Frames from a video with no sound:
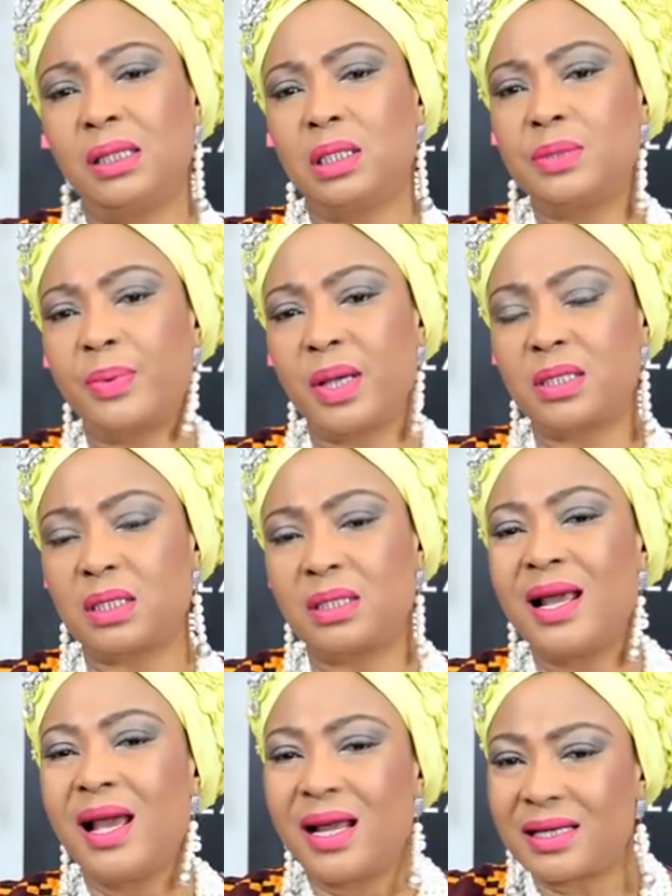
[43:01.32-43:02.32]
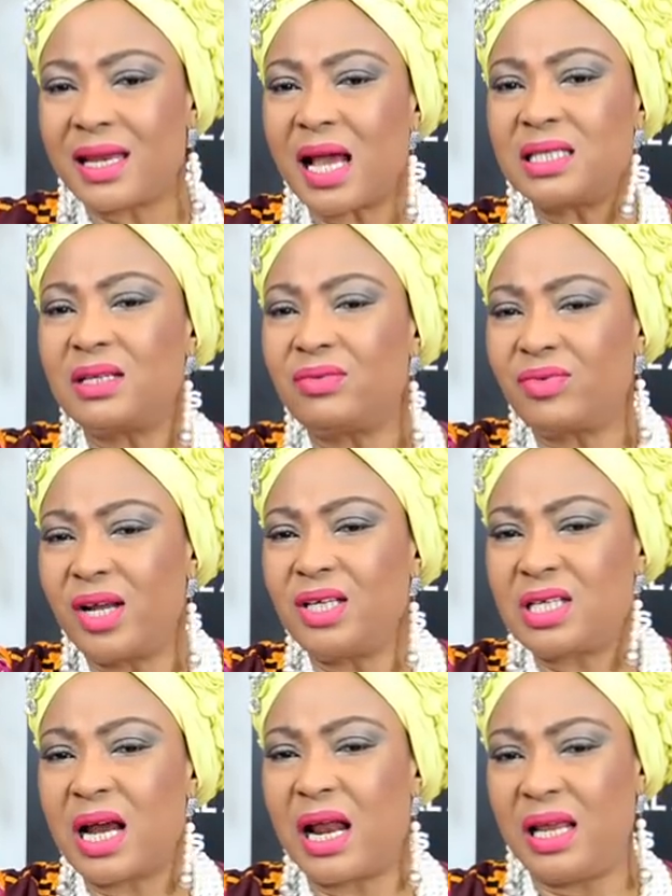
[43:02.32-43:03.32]
this person that's the real
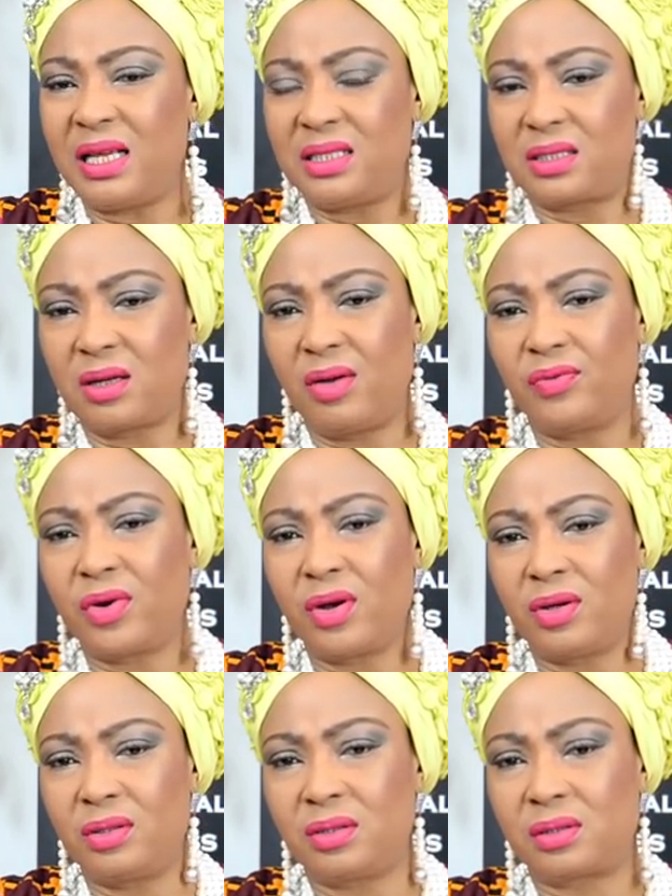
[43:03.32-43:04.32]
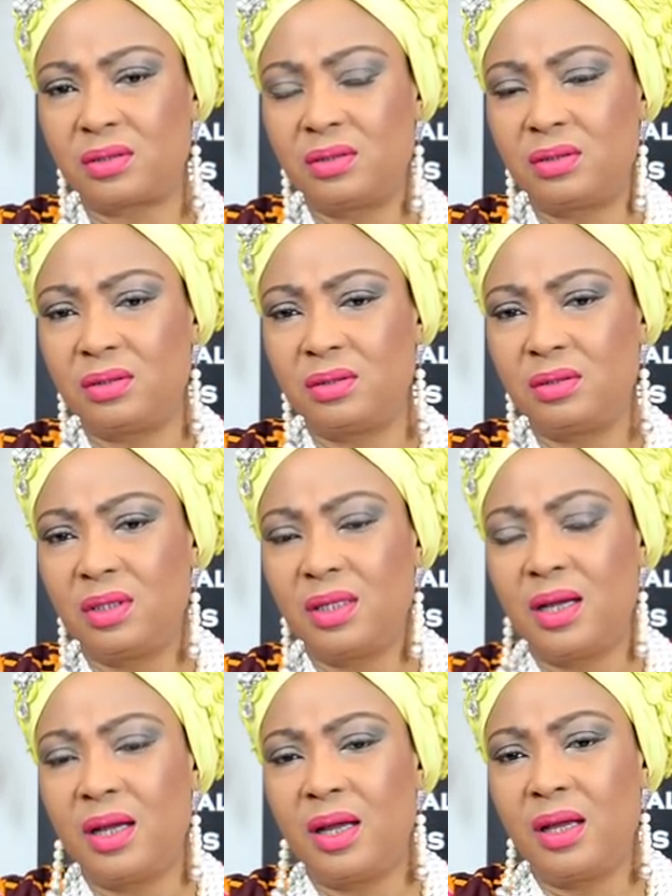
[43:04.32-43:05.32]
challenge of god
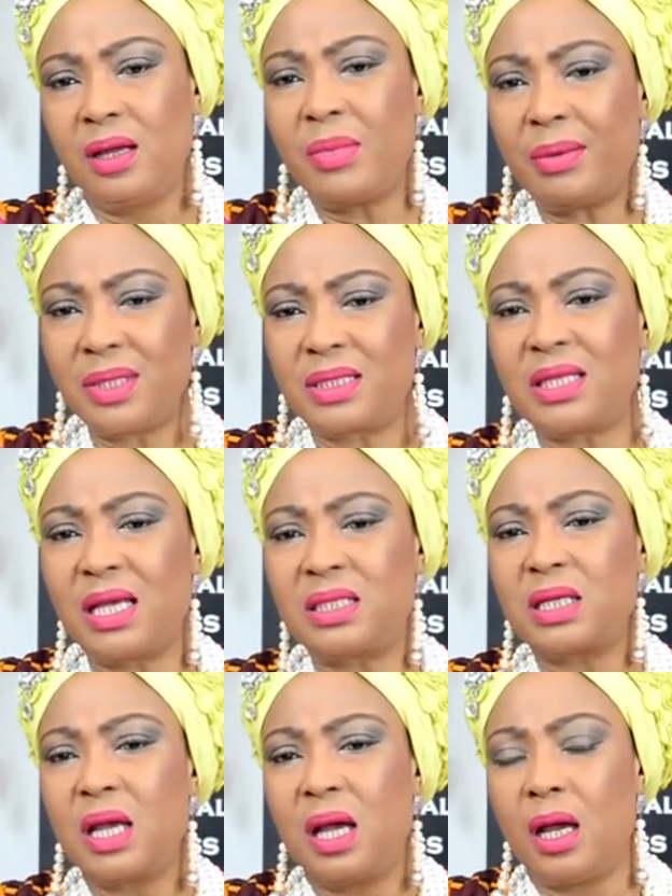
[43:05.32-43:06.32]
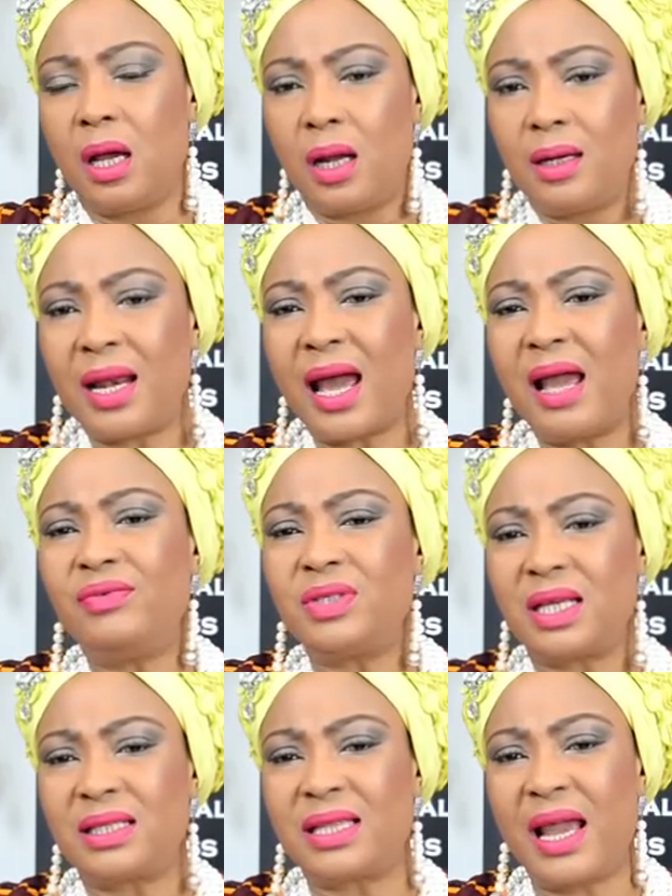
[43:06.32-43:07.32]
remember it says life is
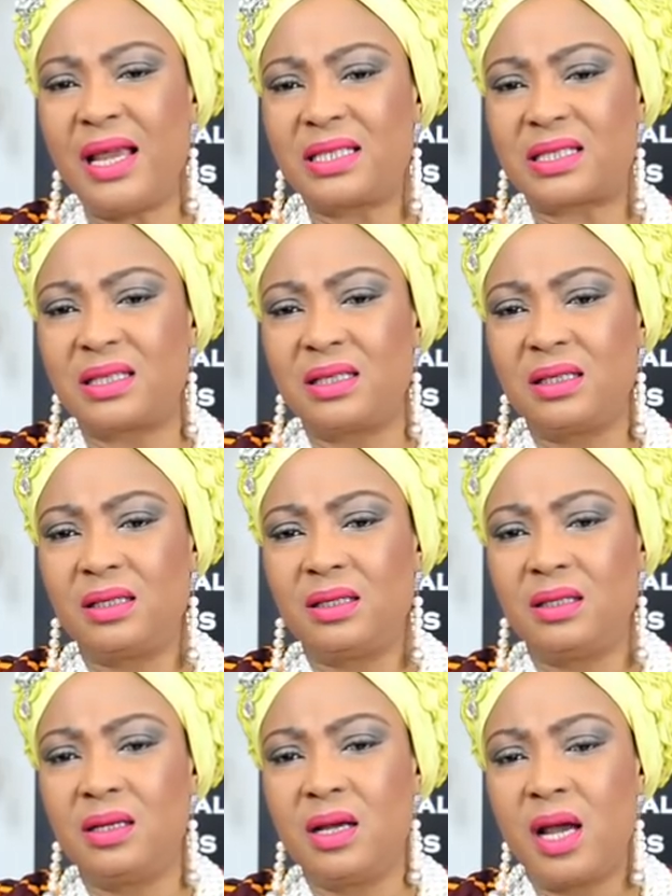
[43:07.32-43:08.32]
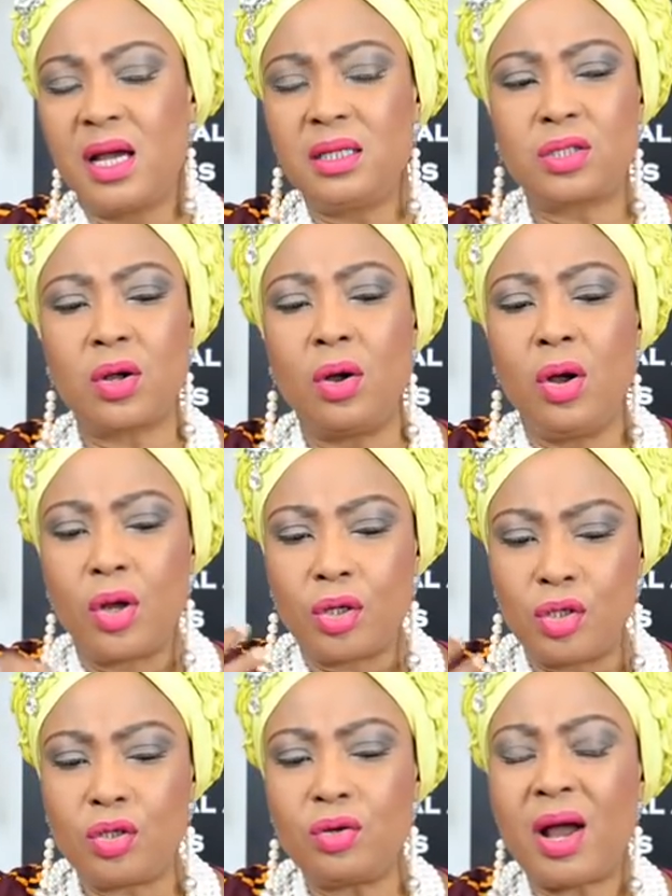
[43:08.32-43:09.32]
a test and so
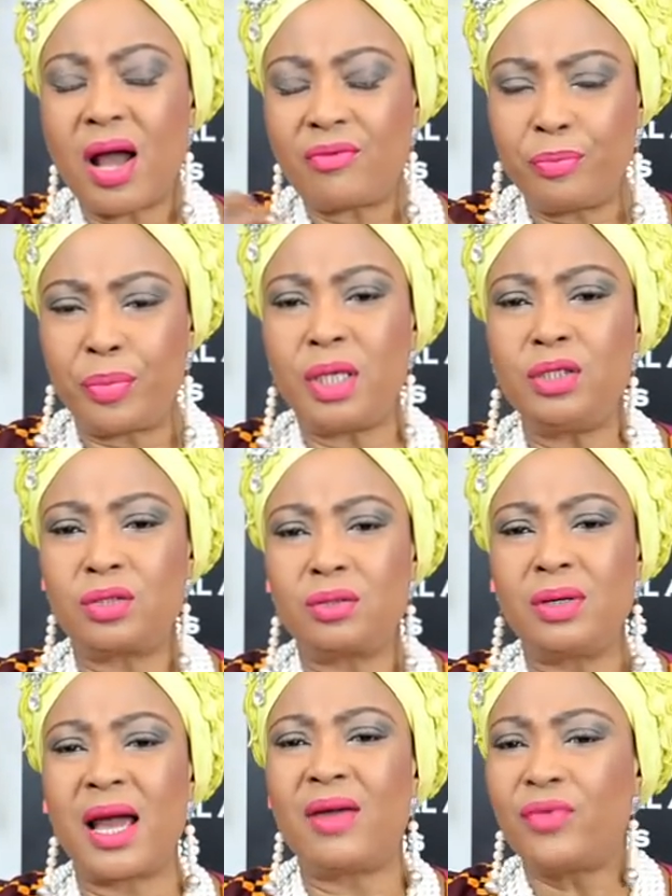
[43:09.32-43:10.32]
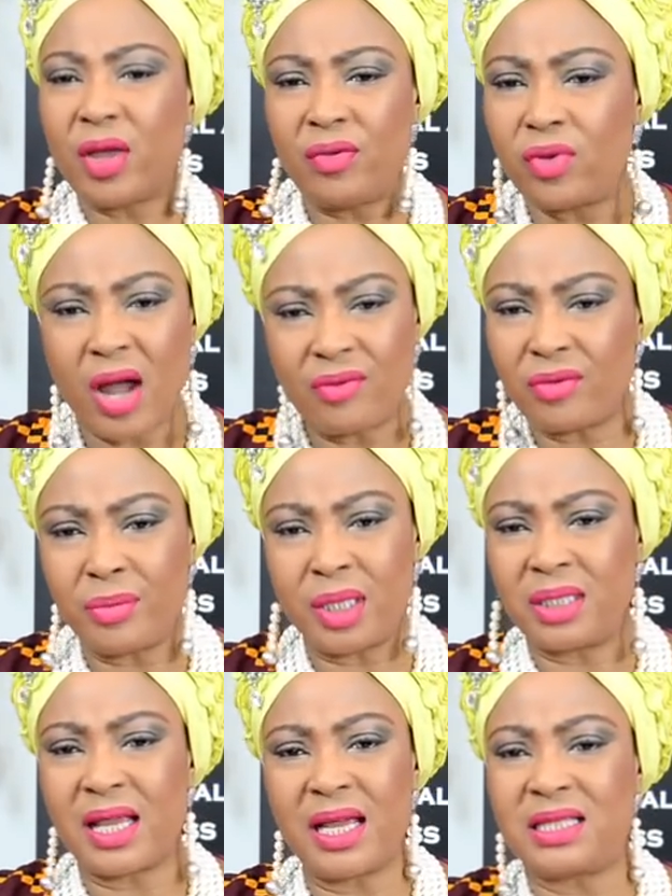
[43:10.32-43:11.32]
you haven't been through life if you haven't
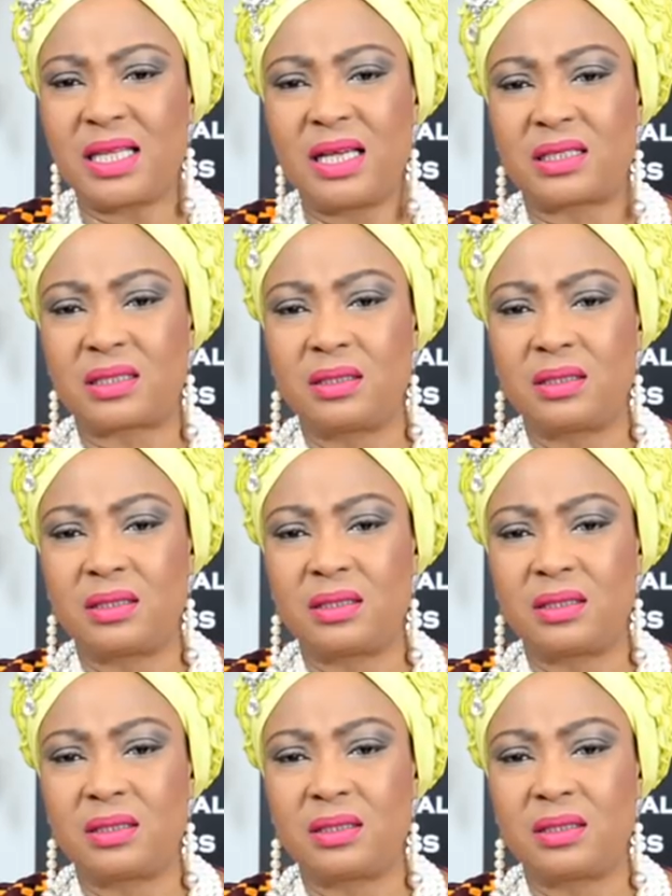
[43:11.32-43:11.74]
been tested